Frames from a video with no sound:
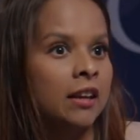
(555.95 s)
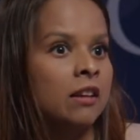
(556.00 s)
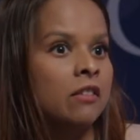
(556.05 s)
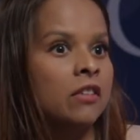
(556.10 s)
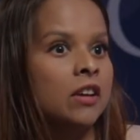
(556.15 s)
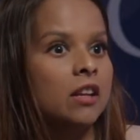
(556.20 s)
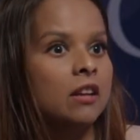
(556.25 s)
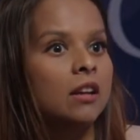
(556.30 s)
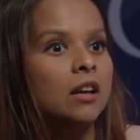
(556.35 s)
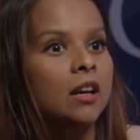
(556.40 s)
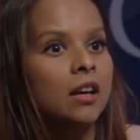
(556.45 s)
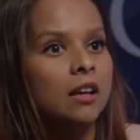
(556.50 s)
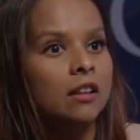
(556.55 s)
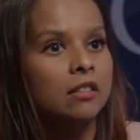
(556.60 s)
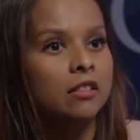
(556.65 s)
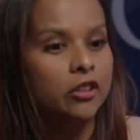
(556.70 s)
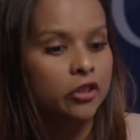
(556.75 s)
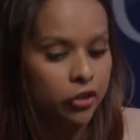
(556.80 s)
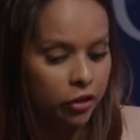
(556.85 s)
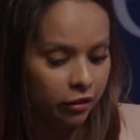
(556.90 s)
Given
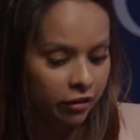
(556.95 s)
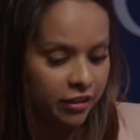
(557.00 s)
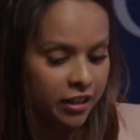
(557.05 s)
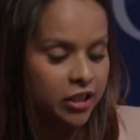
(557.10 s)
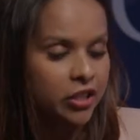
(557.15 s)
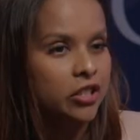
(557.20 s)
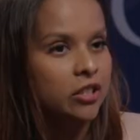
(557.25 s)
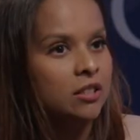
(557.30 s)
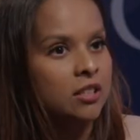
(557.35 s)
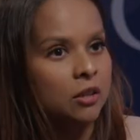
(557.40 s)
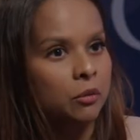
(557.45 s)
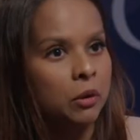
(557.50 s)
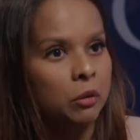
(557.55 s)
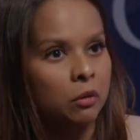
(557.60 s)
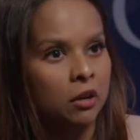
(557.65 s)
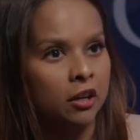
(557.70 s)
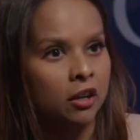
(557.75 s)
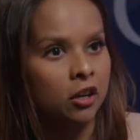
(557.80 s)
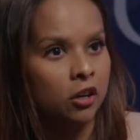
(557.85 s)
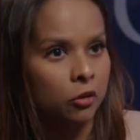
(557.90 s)
the jurisdictions that we
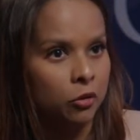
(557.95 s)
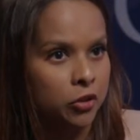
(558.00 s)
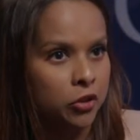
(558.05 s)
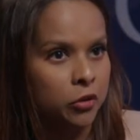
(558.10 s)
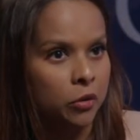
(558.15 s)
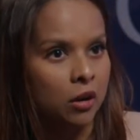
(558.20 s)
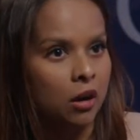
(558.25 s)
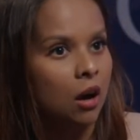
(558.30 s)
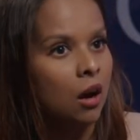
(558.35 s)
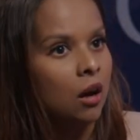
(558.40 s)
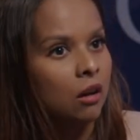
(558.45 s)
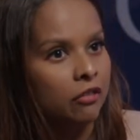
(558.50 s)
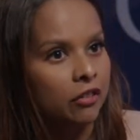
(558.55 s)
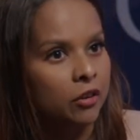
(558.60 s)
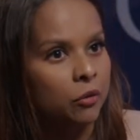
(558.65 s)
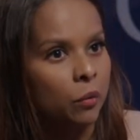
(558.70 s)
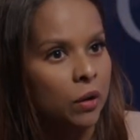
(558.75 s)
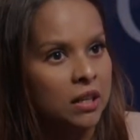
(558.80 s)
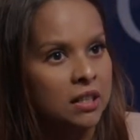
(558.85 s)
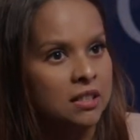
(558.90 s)
want to go to are
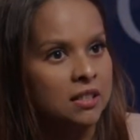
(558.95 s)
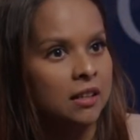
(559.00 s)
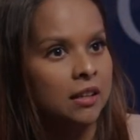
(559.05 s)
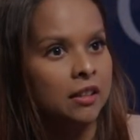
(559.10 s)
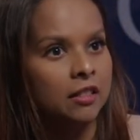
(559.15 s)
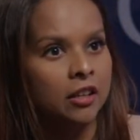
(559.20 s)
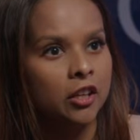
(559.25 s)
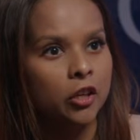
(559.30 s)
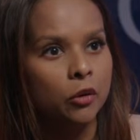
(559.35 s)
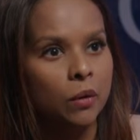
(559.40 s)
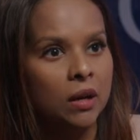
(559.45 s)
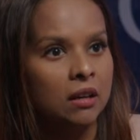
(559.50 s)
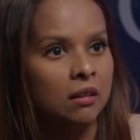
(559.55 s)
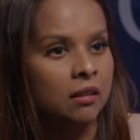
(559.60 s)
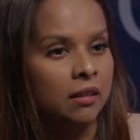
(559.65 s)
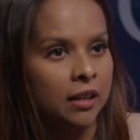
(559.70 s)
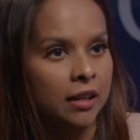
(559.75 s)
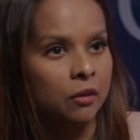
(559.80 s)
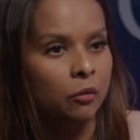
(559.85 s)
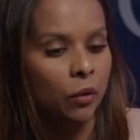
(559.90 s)
often ones that the
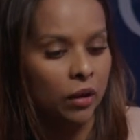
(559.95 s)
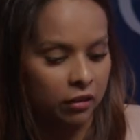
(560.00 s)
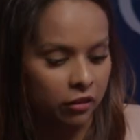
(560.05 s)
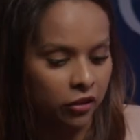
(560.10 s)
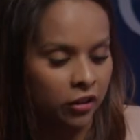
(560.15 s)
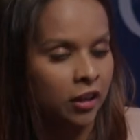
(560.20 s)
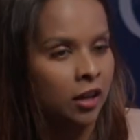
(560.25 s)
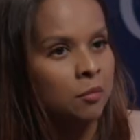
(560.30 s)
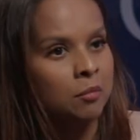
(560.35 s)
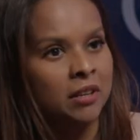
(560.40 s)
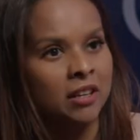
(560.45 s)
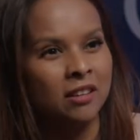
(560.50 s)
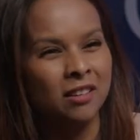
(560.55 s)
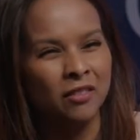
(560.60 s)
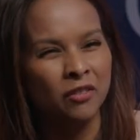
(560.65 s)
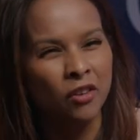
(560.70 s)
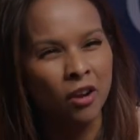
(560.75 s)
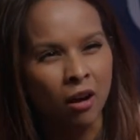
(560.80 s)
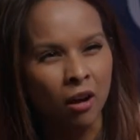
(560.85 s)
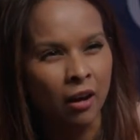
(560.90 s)
U.S. and Western companies
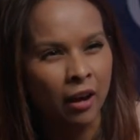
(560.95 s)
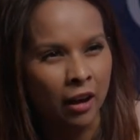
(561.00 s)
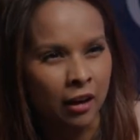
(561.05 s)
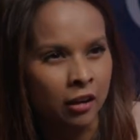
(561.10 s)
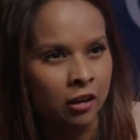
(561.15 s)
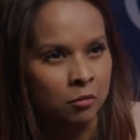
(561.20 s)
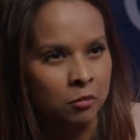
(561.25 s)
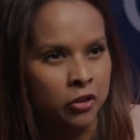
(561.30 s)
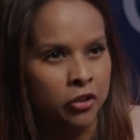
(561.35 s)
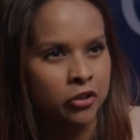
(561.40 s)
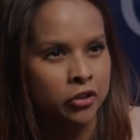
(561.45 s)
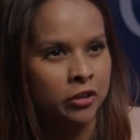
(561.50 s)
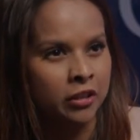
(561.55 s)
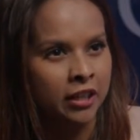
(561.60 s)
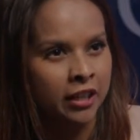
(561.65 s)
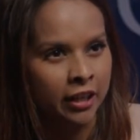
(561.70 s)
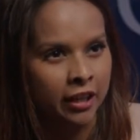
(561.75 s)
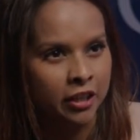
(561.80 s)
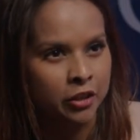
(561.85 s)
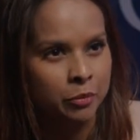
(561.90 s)
have not had commercial
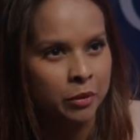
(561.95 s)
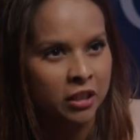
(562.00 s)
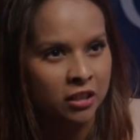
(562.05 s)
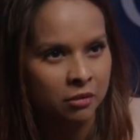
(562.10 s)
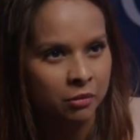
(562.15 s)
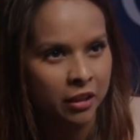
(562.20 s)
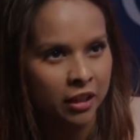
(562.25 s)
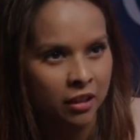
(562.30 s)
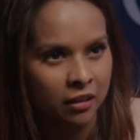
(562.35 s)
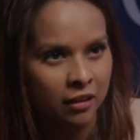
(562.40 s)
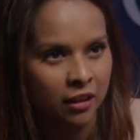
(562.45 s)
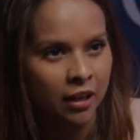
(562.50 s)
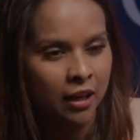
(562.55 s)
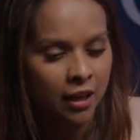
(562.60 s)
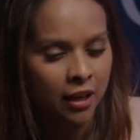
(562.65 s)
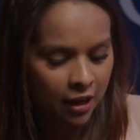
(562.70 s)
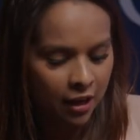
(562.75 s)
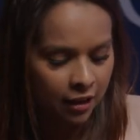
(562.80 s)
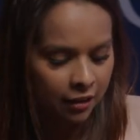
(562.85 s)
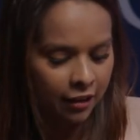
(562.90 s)
engagements with.
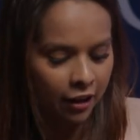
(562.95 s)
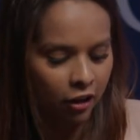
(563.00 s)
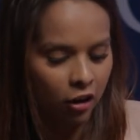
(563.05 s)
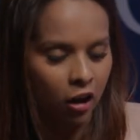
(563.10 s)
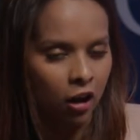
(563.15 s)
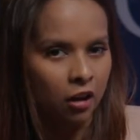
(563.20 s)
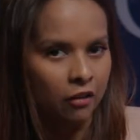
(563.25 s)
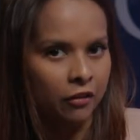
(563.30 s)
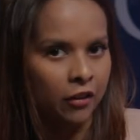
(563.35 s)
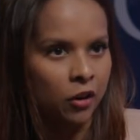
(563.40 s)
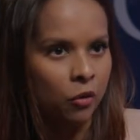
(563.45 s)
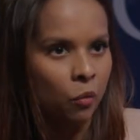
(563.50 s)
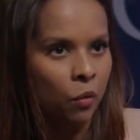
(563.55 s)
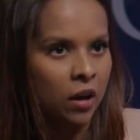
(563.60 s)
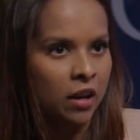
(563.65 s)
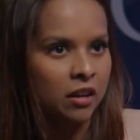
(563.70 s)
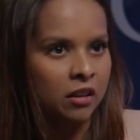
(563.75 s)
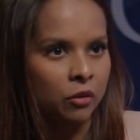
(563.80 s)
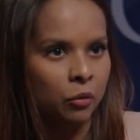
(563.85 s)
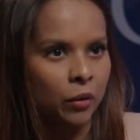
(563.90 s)
They're often
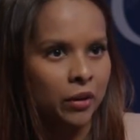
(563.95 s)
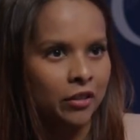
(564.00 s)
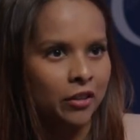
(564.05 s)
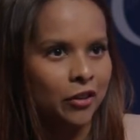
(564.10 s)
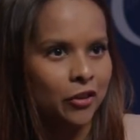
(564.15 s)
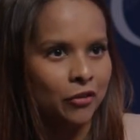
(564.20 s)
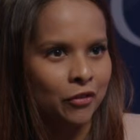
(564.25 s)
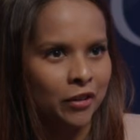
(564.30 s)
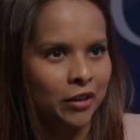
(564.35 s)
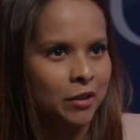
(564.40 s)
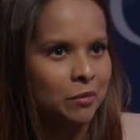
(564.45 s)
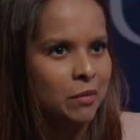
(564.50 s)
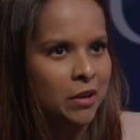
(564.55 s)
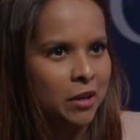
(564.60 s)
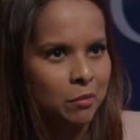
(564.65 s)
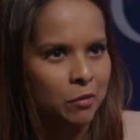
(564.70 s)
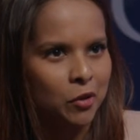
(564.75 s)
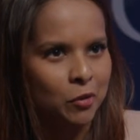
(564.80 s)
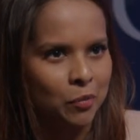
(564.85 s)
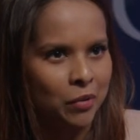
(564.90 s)
ones where there's very
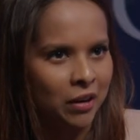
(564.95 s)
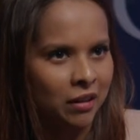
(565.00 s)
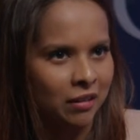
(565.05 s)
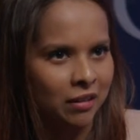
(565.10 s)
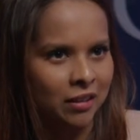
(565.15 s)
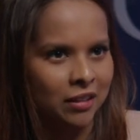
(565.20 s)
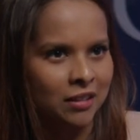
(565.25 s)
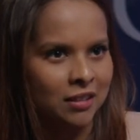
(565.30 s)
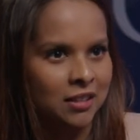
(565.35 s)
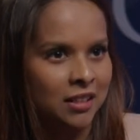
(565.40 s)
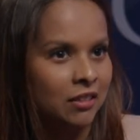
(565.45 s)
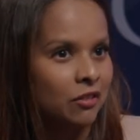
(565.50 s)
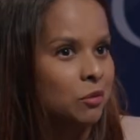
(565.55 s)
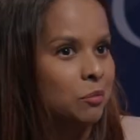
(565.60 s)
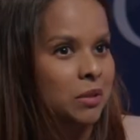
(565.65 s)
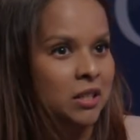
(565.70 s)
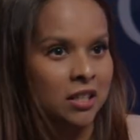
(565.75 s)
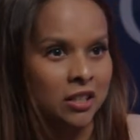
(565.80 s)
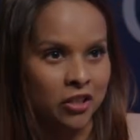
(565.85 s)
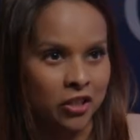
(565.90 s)
minimal presence, even
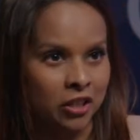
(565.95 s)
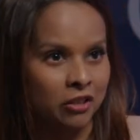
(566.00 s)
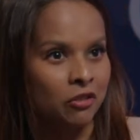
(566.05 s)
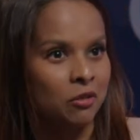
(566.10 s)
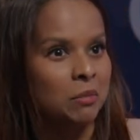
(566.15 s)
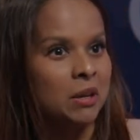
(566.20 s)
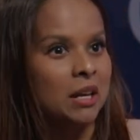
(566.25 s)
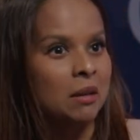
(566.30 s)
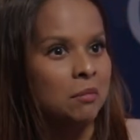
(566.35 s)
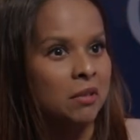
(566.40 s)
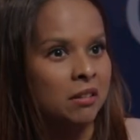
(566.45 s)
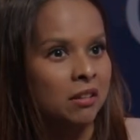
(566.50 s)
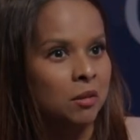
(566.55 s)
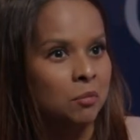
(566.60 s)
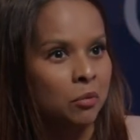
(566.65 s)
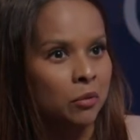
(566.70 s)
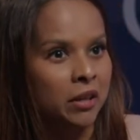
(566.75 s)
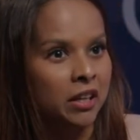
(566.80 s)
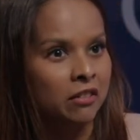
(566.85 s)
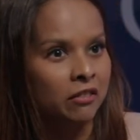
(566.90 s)
potentially from an embassy
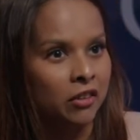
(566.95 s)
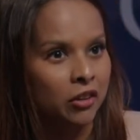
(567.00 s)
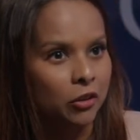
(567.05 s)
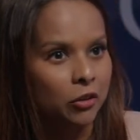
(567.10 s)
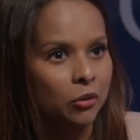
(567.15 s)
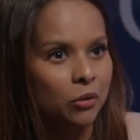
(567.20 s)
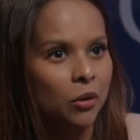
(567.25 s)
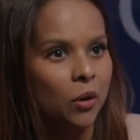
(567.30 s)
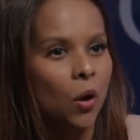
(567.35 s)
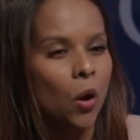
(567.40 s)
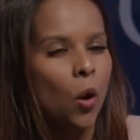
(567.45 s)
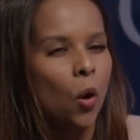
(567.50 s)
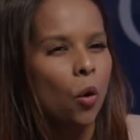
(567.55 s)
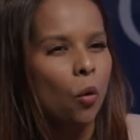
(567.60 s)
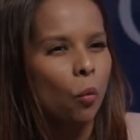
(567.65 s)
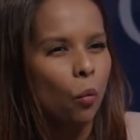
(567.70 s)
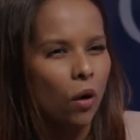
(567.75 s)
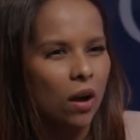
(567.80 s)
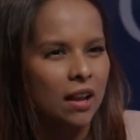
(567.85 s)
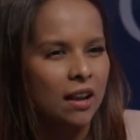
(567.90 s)
point of view.
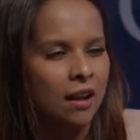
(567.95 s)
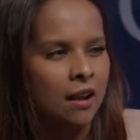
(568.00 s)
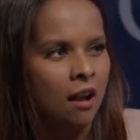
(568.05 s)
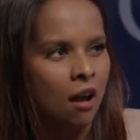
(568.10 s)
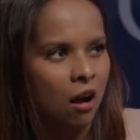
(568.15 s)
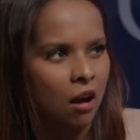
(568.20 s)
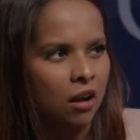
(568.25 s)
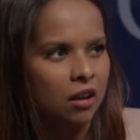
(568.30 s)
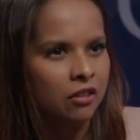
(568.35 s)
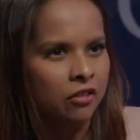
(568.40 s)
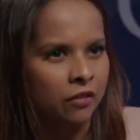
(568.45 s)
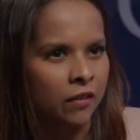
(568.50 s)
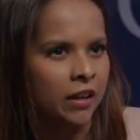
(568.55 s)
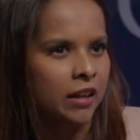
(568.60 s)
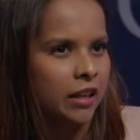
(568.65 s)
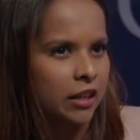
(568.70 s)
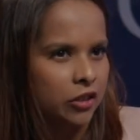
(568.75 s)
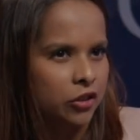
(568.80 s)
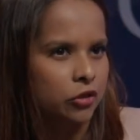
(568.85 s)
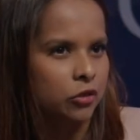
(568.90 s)
What
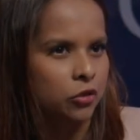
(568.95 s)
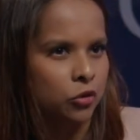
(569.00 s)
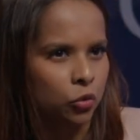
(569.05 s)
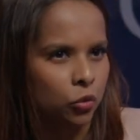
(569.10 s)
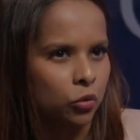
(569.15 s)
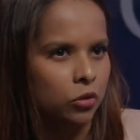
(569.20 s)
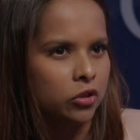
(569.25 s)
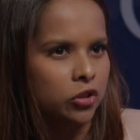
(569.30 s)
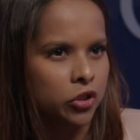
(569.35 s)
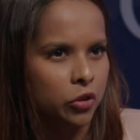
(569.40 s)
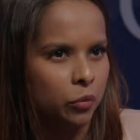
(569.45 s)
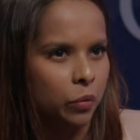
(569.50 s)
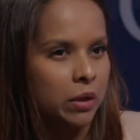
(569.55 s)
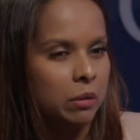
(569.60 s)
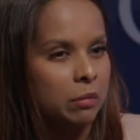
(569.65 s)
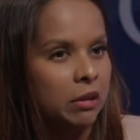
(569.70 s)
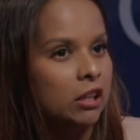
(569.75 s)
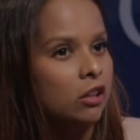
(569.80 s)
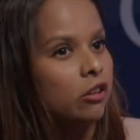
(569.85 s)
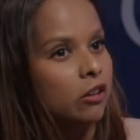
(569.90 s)
non-financial tools should we
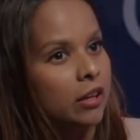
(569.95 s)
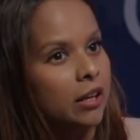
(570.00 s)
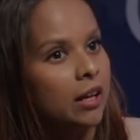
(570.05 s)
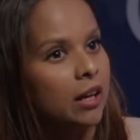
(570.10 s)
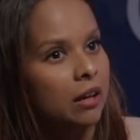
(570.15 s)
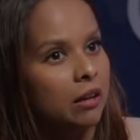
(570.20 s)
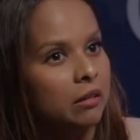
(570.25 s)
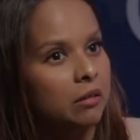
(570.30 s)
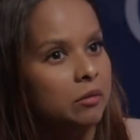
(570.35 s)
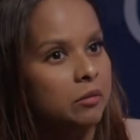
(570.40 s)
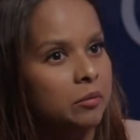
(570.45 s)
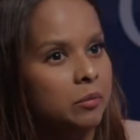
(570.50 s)
be looking at?